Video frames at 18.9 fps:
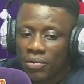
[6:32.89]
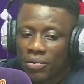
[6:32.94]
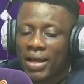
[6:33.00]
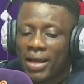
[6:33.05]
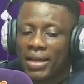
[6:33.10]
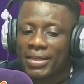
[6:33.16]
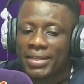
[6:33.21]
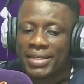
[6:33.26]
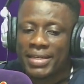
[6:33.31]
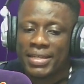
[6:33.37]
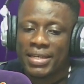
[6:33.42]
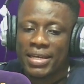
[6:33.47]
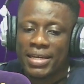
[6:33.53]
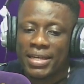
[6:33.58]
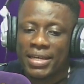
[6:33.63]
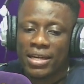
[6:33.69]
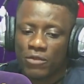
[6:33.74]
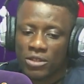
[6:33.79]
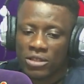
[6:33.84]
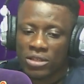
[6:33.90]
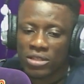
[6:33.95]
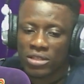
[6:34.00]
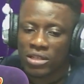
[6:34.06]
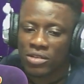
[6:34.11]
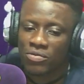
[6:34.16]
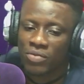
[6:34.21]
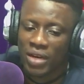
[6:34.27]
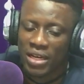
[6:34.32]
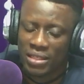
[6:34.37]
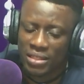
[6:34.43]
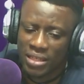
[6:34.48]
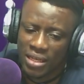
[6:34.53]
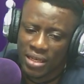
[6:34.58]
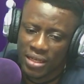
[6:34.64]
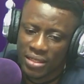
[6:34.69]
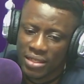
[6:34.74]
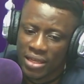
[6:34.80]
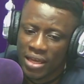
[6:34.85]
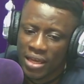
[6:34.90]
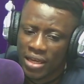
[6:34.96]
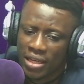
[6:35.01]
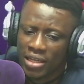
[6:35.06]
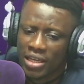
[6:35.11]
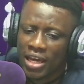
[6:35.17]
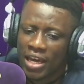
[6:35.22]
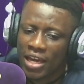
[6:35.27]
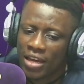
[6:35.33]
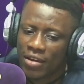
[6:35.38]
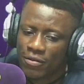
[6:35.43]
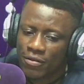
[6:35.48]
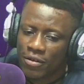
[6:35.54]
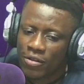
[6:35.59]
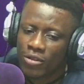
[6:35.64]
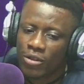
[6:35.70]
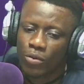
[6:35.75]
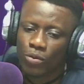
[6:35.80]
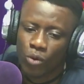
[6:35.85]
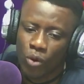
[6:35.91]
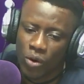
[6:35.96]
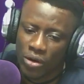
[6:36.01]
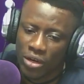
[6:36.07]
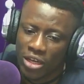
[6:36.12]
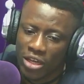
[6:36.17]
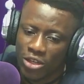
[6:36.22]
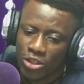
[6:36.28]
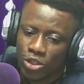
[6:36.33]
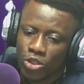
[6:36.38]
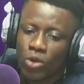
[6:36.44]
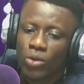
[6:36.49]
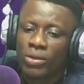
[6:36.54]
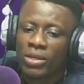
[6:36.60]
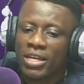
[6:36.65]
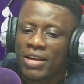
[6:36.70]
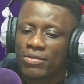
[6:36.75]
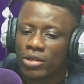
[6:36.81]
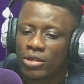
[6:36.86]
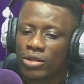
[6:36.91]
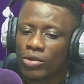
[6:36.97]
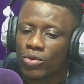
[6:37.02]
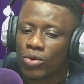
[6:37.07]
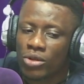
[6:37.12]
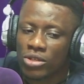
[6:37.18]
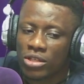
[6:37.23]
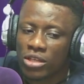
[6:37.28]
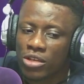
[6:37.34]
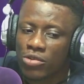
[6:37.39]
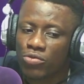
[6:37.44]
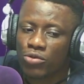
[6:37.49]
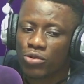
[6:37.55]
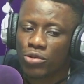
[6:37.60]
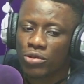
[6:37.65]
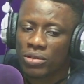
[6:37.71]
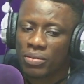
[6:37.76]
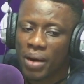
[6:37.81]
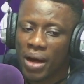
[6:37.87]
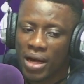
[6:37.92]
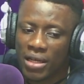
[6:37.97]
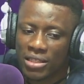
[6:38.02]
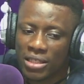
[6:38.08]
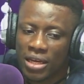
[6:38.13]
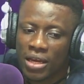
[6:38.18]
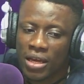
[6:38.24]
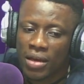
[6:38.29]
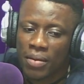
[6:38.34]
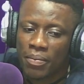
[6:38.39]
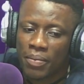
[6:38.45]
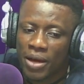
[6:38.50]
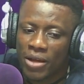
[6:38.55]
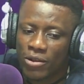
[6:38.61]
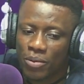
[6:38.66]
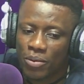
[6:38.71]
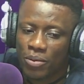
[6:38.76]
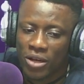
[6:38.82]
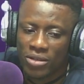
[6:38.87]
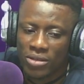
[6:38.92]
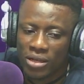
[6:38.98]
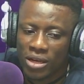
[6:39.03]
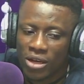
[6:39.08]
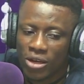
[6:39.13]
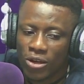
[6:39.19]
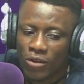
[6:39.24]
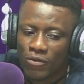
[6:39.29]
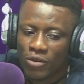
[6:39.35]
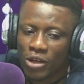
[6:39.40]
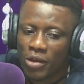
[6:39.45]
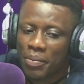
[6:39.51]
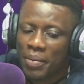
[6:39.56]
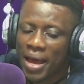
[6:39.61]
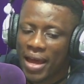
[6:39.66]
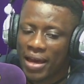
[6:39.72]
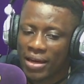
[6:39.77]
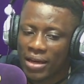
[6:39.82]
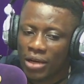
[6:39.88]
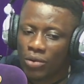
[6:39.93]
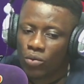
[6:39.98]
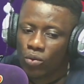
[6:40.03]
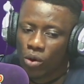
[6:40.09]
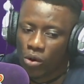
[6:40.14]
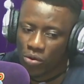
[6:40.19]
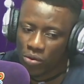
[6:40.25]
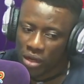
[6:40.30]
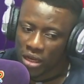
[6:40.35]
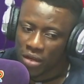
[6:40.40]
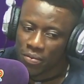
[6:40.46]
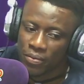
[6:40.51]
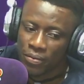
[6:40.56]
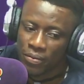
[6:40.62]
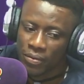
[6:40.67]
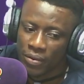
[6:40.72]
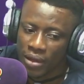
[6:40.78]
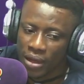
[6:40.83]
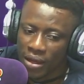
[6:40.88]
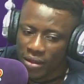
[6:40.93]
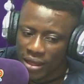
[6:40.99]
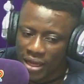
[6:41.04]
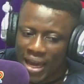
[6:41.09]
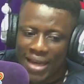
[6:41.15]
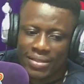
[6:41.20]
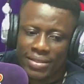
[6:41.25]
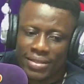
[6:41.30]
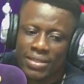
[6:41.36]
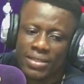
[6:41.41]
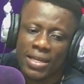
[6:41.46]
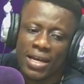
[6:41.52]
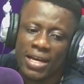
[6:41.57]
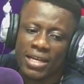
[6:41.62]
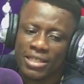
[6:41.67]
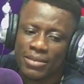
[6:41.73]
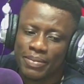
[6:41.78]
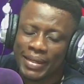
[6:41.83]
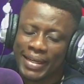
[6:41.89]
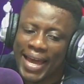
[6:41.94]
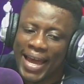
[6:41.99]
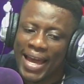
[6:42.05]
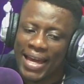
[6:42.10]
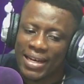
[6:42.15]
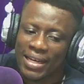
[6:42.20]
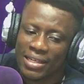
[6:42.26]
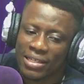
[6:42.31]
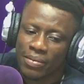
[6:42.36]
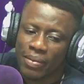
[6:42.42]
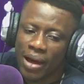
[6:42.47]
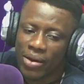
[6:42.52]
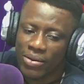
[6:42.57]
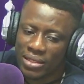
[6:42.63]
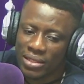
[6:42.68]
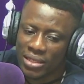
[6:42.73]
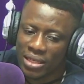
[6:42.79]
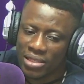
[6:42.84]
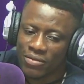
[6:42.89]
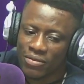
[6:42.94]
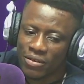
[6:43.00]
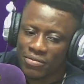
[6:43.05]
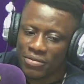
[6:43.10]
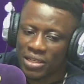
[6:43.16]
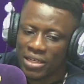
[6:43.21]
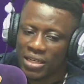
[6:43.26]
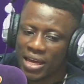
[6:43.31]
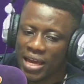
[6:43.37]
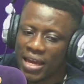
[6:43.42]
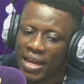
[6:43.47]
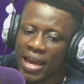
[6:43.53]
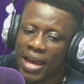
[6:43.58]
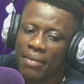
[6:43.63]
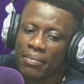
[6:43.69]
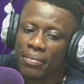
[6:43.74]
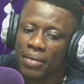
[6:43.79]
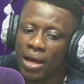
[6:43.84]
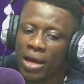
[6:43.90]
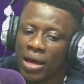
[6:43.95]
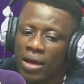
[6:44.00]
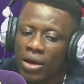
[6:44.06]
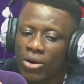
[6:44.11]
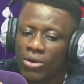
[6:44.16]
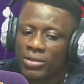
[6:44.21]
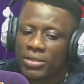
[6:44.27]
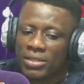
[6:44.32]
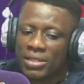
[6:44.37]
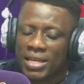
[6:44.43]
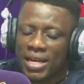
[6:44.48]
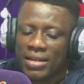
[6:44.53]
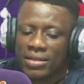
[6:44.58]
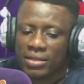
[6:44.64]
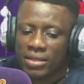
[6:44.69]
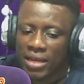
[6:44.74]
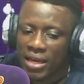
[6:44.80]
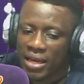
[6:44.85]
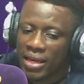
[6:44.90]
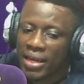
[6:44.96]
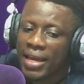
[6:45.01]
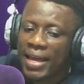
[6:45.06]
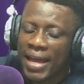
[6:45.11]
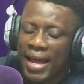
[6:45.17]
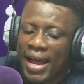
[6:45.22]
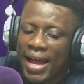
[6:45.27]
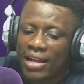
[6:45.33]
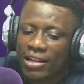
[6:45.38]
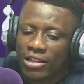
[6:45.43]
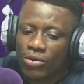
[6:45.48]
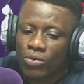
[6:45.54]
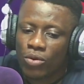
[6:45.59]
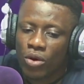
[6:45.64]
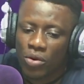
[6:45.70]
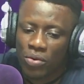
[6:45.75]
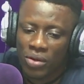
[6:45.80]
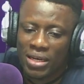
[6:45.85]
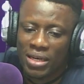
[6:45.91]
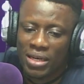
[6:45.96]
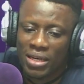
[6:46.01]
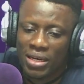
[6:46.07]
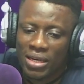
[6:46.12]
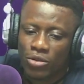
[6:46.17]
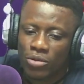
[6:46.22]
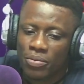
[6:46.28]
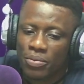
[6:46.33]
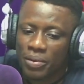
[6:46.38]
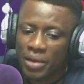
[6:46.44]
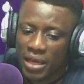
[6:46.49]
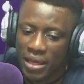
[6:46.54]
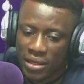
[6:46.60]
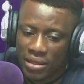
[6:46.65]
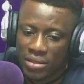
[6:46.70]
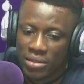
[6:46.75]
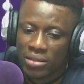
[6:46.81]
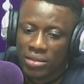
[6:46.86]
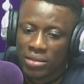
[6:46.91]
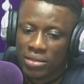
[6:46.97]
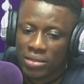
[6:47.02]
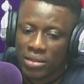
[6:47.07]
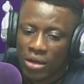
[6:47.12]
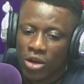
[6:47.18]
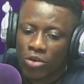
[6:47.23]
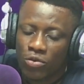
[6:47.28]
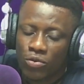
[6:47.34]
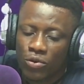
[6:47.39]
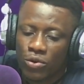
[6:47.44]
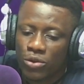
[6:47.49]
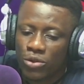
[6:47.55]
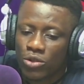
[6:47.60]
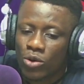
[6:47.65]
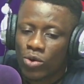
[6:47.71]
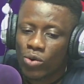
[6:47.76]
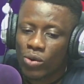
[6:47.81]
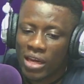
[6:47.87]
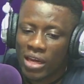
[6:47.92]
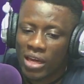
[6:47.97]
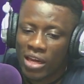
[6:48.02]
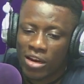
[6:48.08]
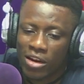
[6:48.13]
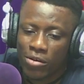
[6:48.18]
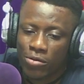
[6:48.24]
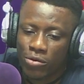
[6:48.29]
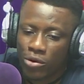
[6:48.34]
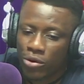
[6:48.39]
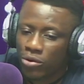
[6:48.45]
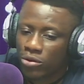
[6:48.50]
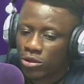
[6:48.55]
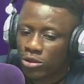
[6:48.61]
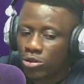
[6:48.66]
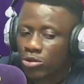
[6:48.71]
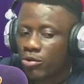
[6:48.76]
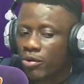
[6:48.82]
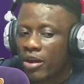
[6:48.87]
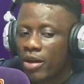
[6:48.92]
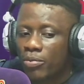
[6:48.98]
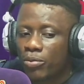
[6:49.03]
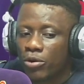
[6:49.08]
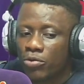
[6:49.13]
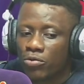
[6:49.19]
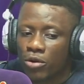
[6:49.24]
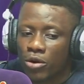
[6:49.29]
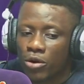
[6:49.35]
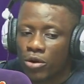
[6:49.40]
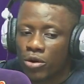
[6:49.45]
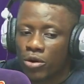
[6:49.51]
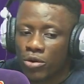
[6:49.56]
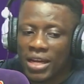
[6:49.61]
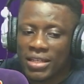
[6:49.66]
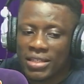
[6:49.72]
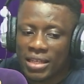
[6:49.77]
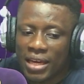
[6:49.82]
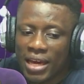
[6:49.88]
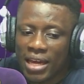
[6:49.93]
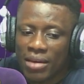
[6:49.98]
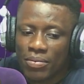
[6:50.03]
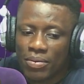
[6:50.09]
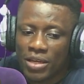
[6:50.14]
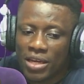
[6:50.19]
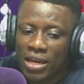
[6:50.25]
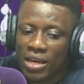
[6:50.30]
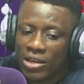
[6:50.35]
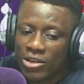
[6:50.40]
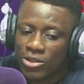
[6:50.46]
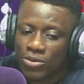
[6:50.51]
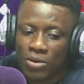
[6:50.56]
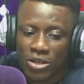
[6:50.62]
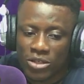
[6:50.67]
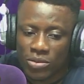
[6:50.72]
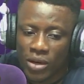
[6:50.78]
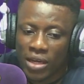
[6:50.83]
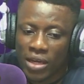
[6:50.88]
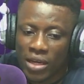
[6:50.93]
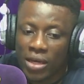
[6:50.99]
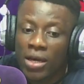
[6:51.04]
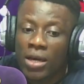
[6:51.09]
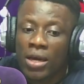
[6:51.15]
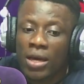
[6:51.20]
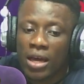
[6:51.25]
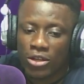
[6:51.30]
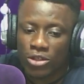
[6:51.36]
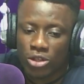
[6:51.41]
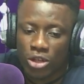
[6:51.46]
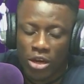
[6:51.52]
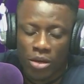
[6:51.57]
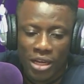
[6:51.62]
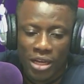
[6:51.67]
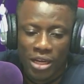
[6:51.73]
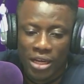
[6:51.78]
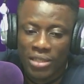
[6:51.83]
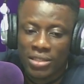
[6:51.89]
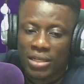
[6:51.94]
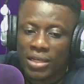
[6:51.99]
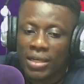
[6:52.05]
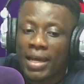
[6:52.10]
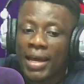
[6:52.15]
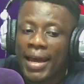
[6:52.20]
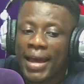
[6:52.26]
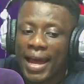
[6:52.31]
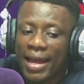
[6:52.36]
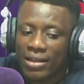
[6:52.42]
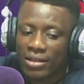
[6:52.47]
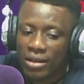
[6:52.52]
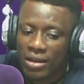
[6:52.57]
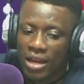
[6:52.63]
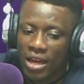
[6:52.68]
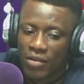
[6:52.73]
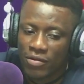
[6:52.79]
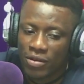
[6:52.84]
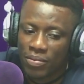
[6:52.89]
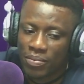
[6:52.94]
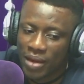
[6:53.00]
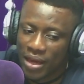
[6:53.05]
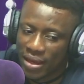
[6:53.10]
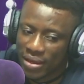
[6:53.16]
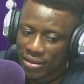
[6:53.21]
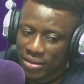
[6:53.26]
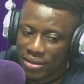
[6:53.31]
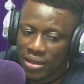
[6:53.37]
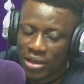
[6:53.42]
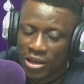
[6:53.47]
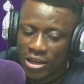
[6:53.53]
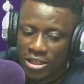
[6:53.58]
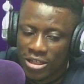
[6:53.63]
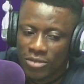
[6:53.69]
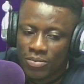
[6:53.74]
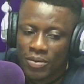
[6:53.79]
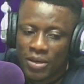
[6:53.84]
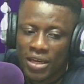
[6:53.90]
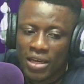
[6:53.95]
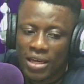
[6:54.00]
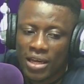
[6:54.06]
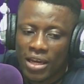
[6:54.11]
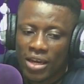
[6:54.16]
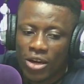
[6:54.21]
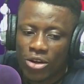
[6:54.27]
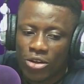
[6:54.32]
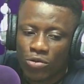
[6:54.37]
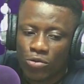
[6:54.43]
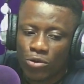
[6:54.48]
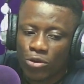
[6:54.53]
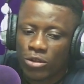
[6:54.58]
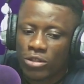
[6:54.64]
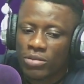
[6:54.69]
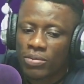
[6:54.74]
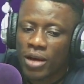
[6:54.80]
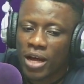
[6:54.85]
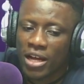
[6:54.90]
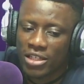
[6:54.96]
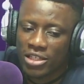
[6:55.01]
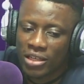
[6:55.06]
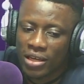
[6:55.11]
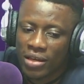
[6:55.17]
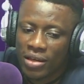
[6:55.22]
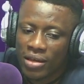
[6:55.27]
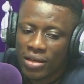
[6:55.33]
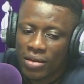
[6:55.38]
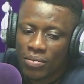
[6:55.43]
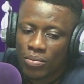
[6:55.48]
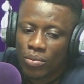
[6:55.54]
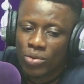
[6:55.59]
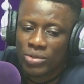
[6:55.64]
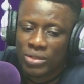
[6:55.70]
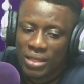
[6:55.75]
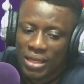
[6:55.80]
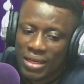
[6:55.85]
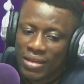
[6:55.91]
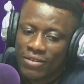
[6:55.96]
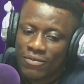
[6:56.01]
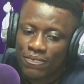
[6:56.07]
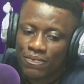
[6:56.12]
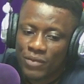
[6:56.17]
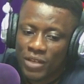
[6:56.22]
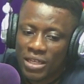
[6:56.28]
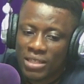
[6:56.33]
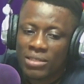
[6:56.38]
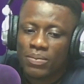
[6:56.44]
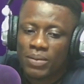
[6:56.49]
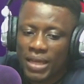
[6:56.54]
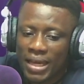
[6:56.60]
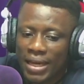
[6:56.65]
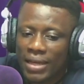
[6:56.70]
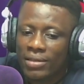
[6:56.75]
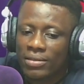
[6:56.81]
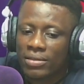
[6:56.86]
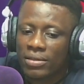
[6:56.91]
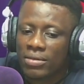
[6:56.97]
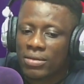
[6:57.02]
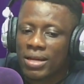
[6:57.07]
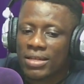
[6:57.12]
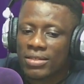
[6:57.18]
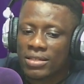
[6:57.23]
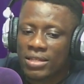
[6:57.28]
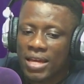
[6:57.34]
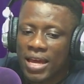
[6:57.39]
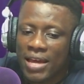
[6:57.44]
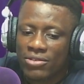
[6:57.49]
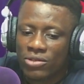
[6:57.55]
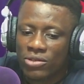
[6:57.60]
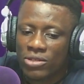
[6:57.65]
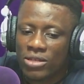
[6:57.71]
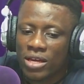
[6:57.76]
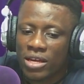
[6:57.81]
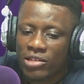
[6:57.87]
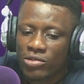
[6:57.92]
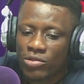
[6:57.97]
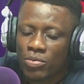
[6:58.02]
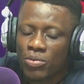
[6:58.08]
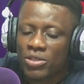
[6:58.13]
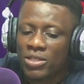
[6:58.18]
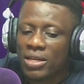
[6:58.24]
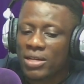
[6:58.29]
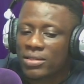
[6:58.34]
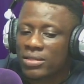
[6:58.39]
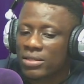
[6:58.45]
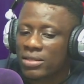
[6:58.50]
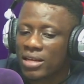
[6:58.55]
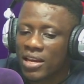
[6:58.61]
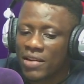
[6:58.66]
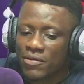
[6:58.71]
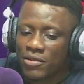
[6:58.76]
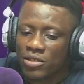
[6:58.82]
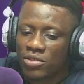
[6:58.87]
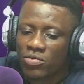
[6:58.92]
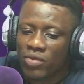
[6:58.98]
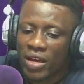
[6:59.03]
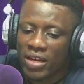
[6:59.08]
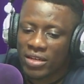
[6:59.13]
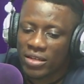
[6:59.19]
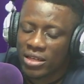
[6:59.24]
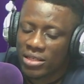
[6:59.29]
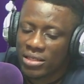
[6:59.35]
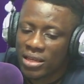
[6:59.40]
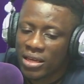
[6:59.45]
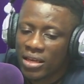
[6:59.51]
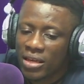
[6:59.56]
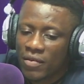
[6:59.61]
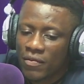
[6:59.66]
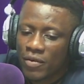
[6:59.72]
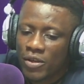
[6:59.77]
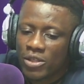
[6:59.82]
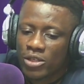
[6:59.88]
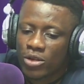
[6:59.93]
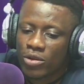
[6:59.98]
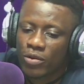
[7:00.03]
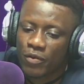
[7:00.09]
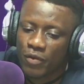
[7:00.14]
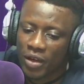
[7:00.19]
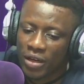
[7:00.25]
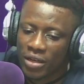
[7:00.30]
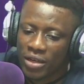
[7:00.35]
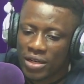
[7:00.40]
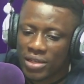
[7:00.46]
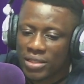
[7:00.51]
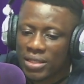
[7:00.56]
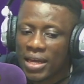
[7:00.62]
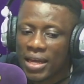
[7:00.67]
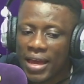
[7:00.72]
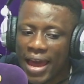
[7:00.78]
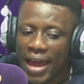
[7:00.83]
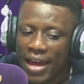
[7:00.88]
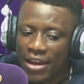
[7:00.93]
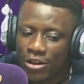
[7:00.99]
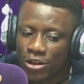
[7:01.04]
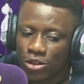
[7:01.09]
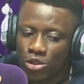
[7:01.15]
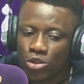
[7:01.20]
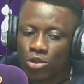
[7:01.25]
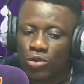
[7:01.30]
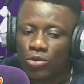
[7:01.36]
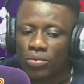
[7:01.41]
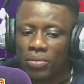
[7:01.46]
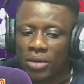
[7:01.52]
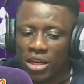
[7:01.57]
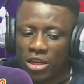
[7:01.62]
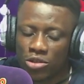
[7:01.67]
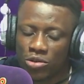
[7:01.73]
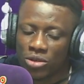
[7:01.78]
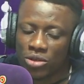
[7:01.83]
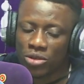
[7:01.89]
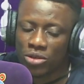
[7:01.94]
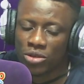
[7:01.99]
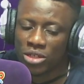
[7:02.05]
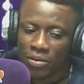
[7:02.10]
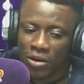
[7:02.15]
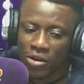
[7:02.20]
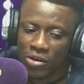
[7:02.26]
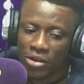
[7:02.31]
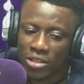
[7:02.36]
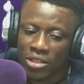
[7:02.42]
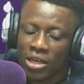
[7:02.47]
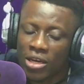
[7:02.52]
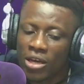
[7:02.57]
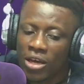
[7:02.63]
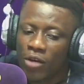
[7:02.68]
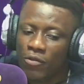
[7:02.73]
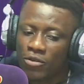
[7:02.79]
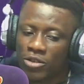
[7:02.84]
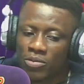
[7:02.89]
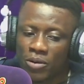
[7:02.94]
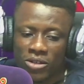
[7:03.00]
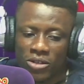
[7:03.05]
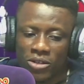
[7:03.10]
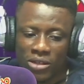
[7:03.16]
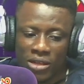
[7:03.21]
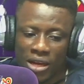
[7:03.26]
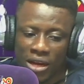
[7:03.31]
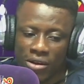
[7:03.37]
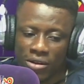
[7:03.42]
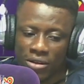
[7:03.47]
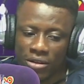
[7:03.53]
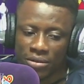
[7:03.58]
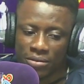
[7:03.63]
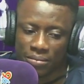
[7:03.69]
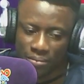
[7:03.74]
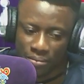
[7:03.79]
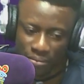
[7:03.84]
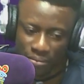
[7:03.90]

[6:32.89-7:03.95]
while leading officers and ratings, gave the warning shortly after the quarterly route march by the personnel of the command in Warri. The exercise began at about 6:15 a.m. on Saturday at the Warri Naval Base en route Okere Road through Airport Road connecting NPA Expressway and terminated at the Navy Base. Speaking on the route march, Musi explained that the exercise represents the Navy's readiness, physical fitness and a true military spirit of its personnel.